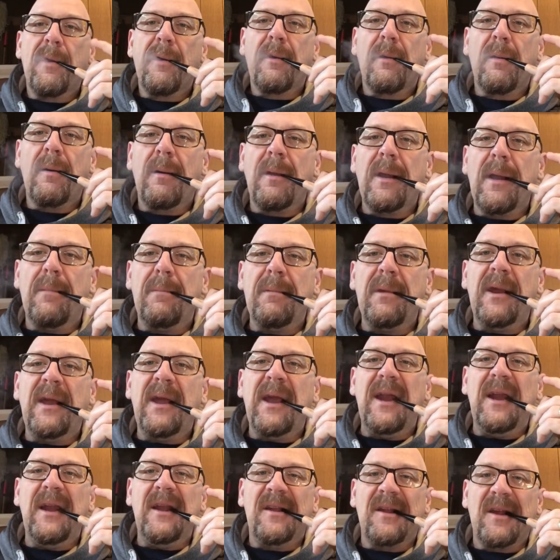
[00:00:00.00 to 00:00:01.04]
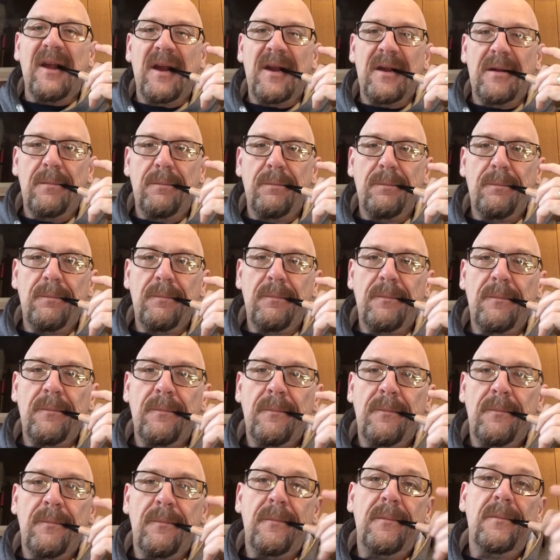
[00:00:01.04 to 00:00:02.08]
growing up in the 80s
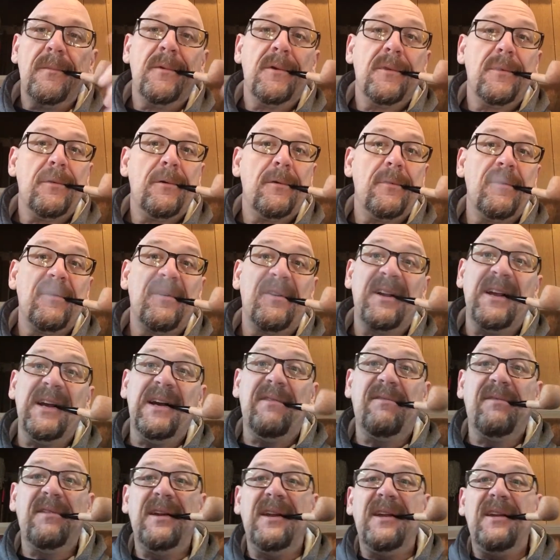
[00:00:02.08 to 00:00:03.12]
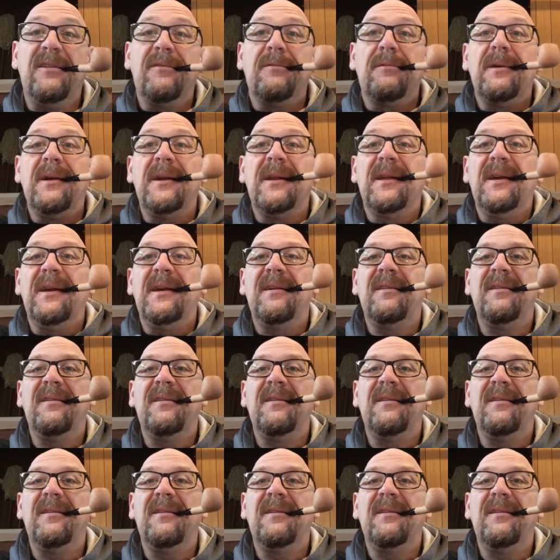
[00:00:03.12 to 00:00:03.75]
or 70s, really.